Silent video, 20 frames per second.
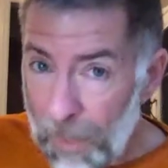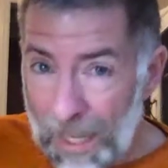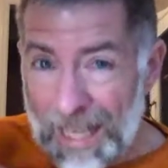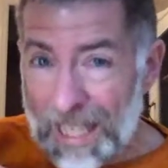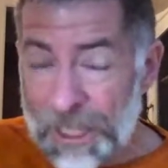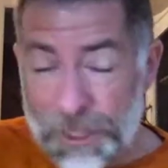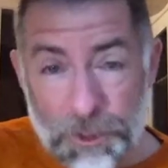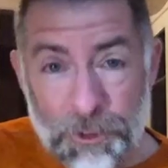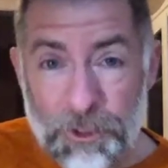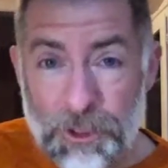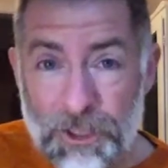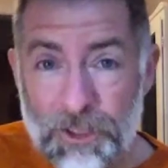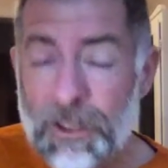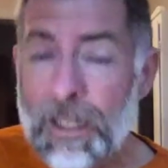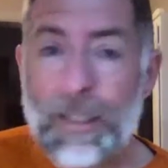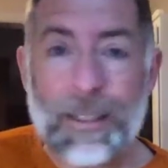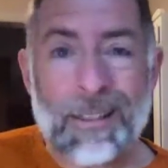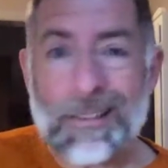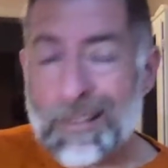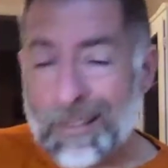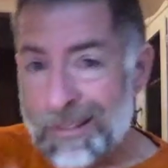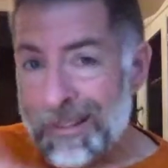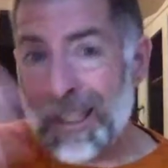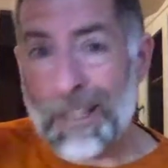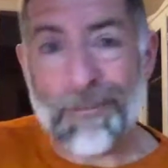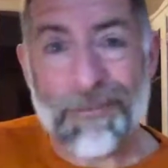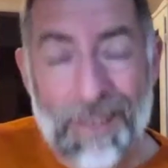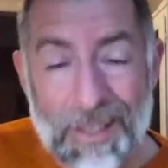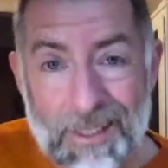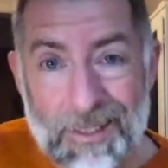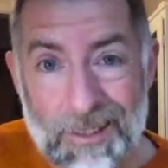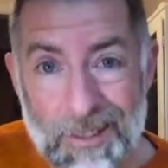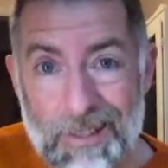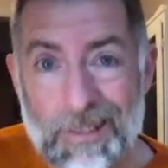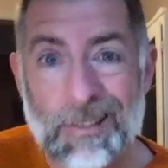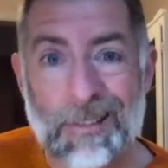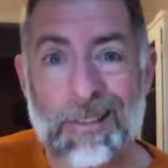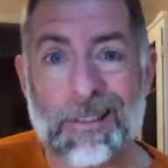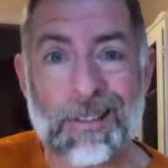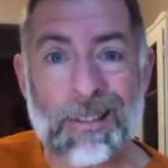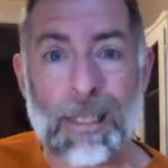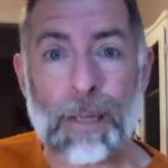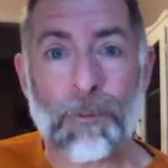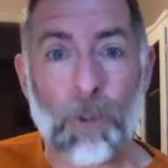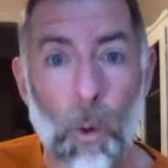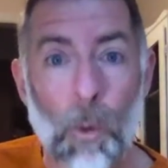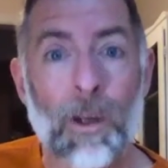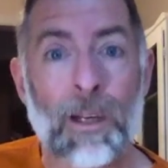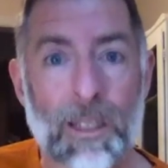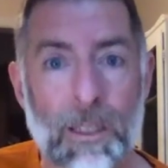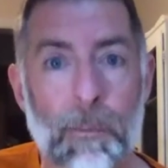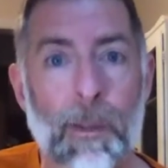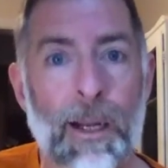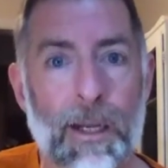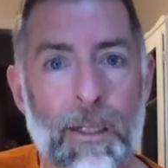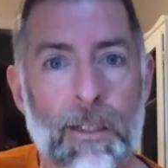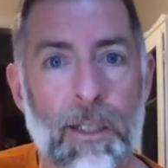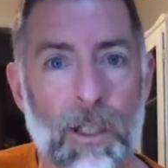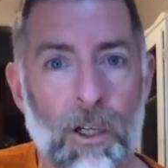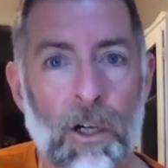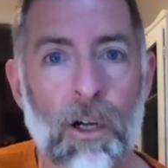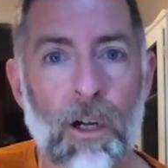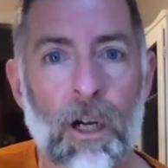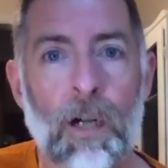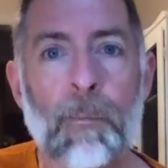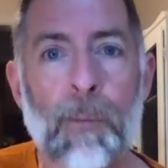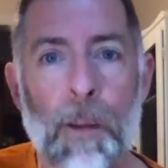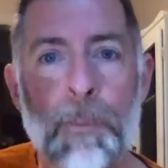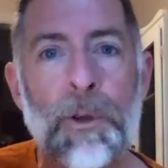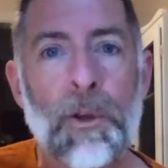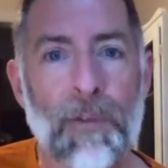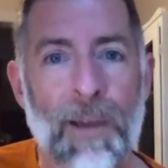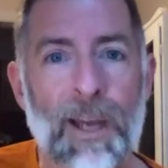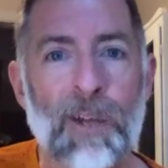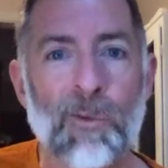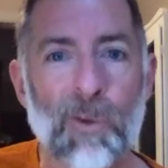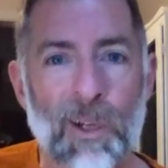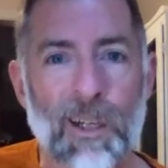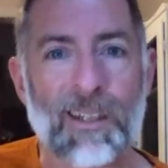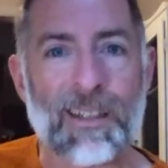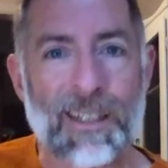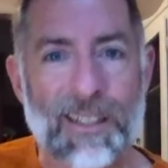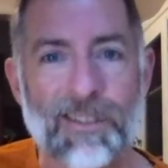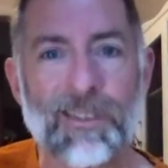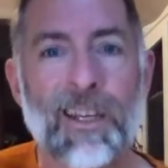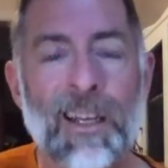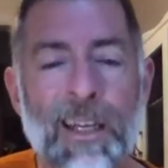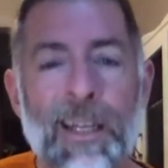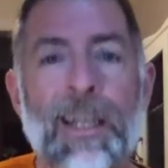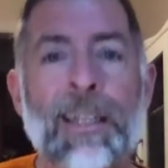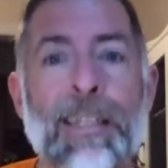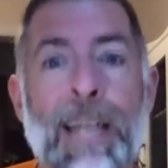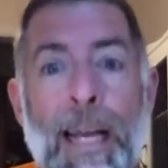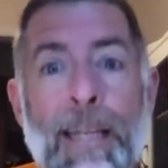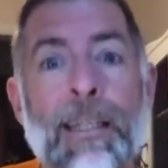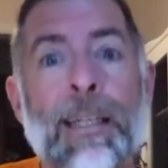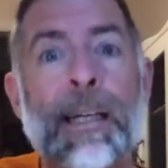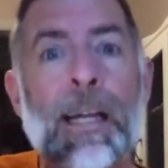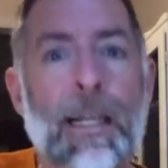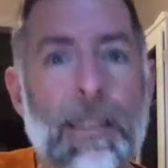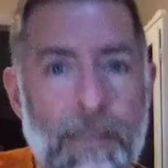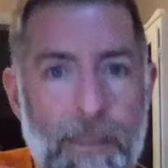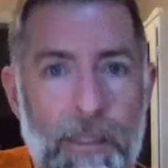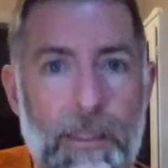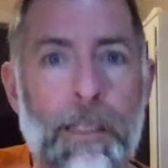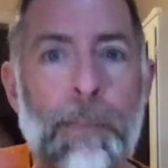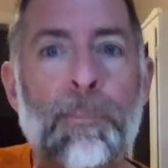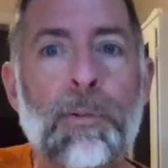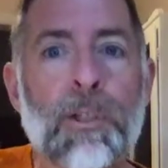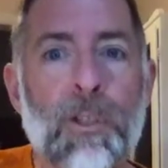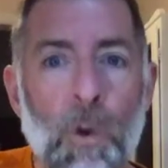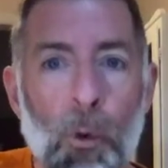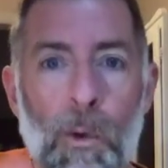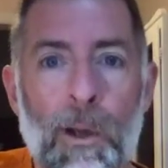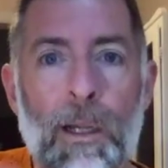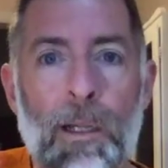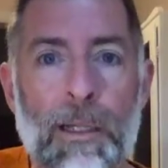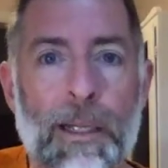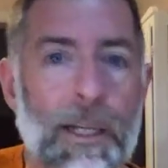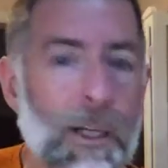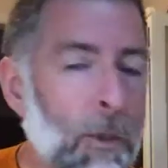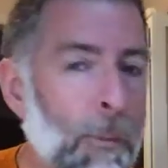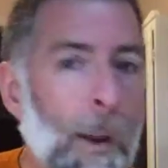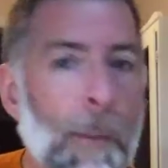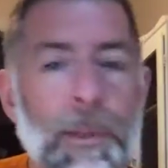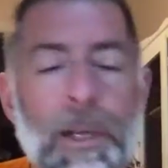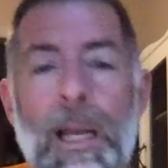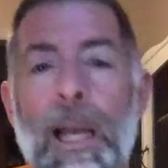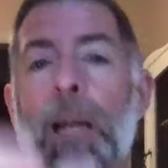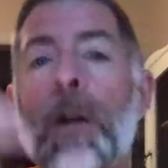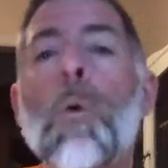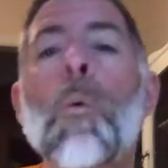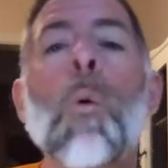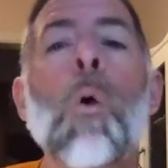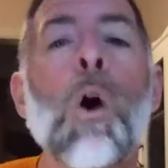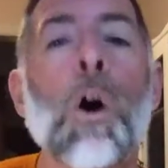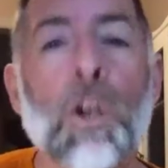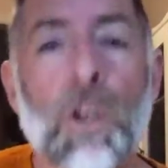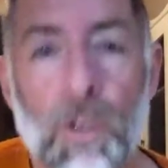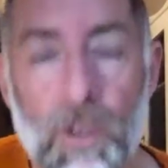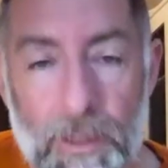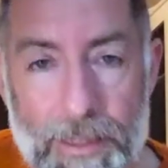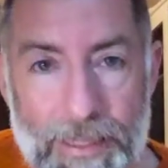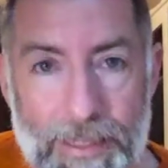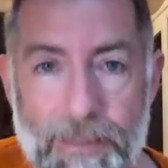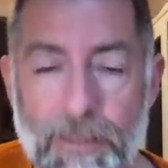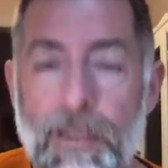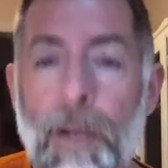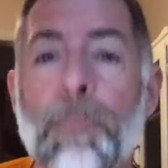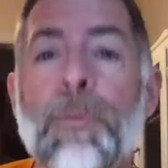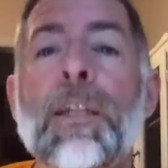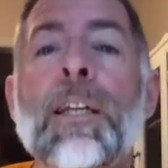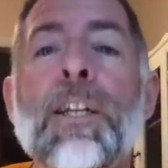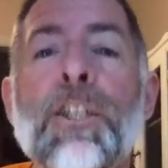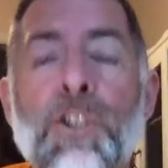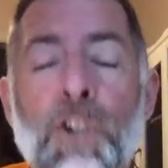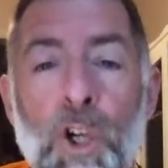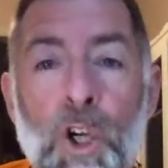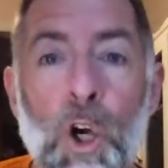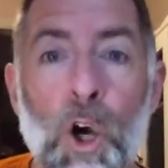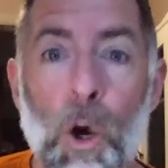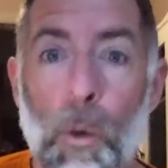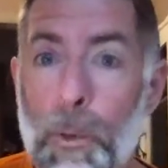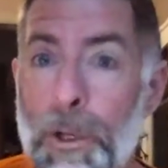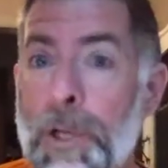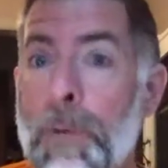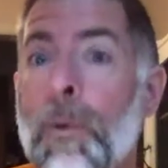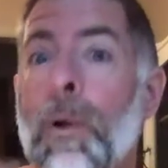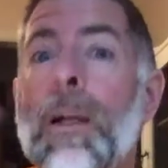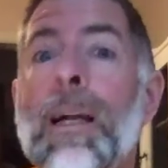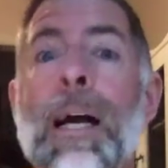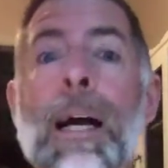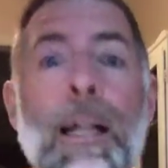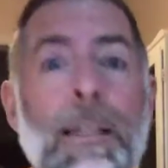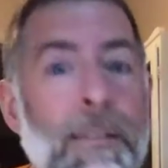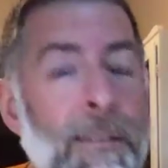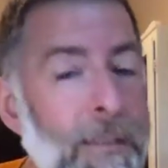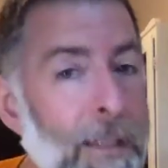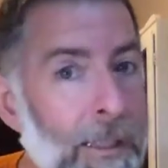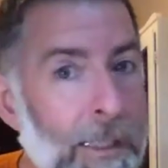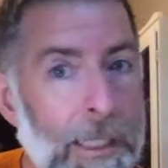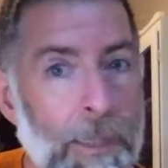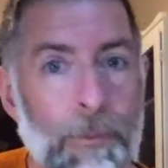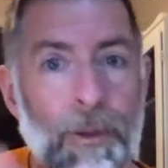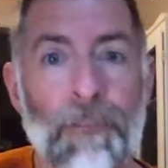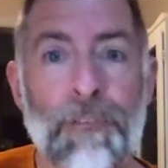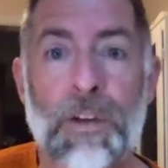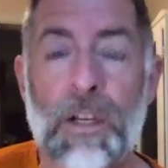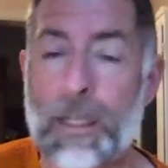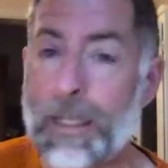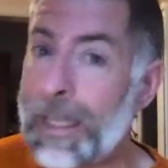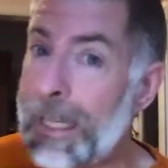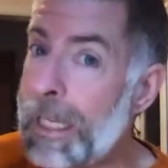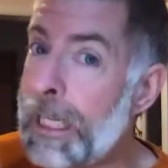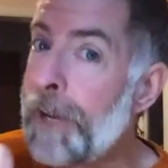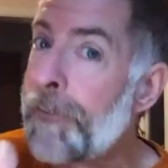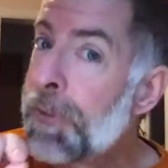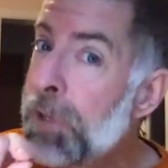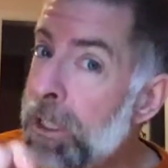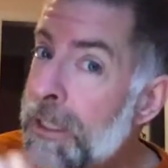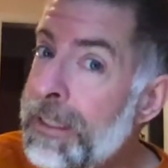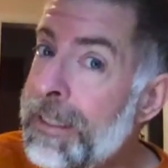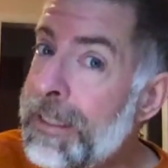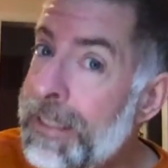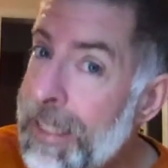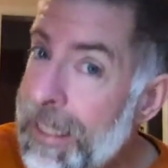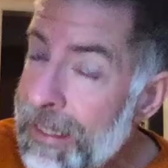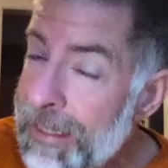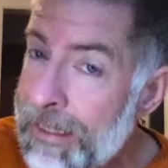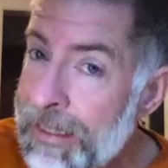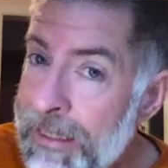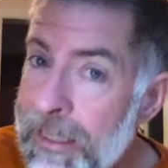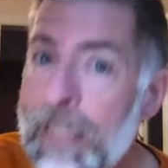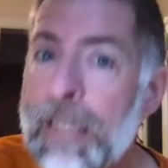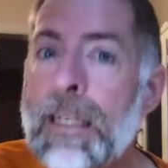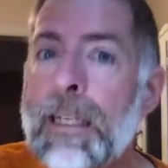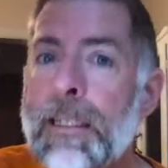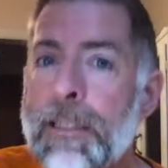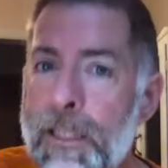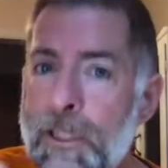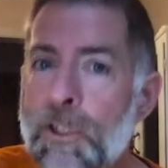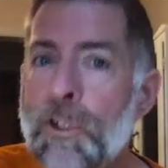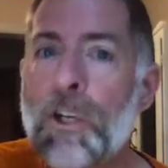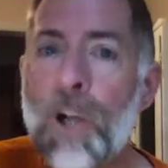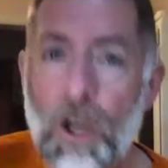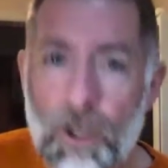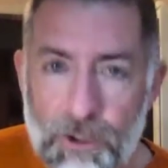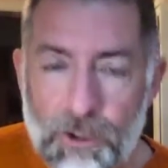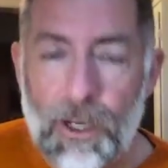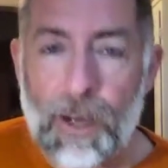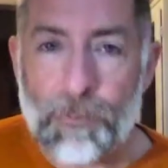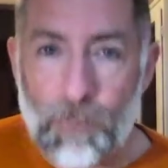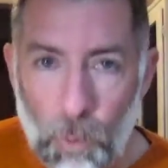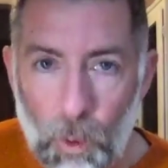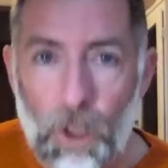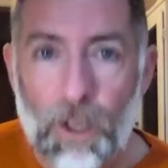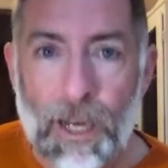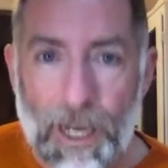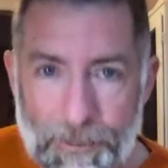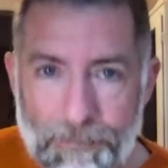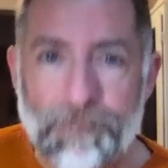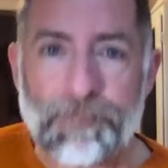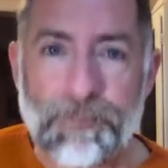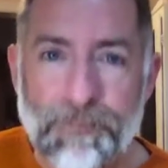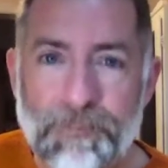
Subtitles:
And you just, instead of fixing it, you just kept oil in the back of the car. Maybe you've had one of these, and you had to constantly put oil in. Or maybe you had a water leak, something in your car where you were constantly refilling. And if you didn't, then your car stopped working.